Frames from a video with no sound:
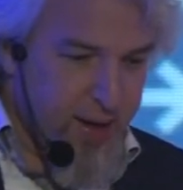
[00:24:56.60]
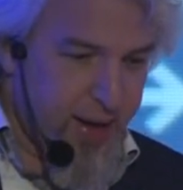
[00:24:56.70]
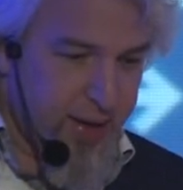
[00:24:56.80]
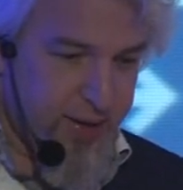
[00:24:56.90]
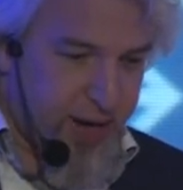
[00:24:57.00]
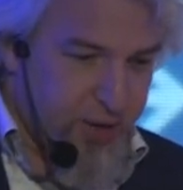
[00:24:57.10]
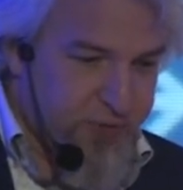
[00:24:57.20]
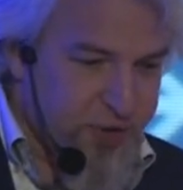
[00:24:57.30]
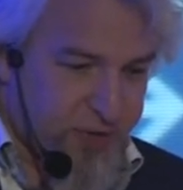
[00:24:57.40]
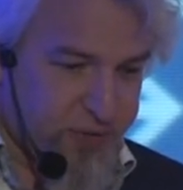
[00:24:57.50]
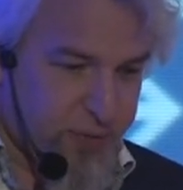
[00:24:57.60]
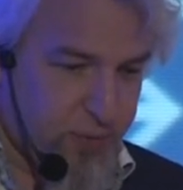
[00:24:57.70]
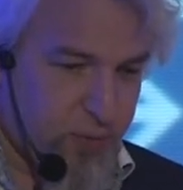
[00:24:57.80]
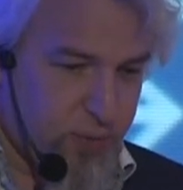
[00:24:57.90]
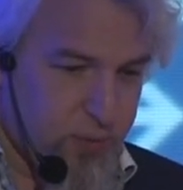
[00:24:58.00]
and kind of just
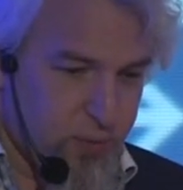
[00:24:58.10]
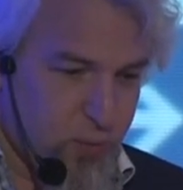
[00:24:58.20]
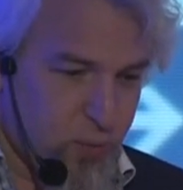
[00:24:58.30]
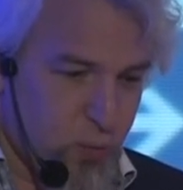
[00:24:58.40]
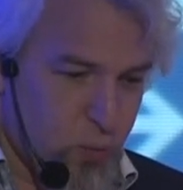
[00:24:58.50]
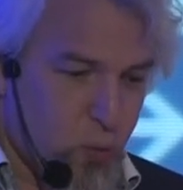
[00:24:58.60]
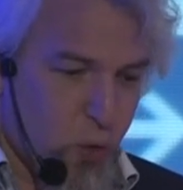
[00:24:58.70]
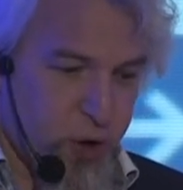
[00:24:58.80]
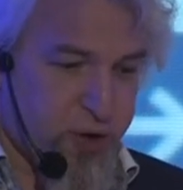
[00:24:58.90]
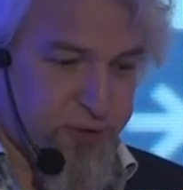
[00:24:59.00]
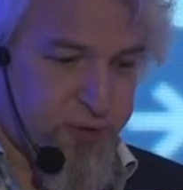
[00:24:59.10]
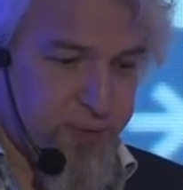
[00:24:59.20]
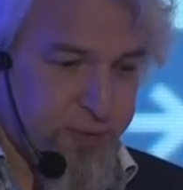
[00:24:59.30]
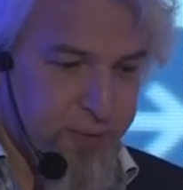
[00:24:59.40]
works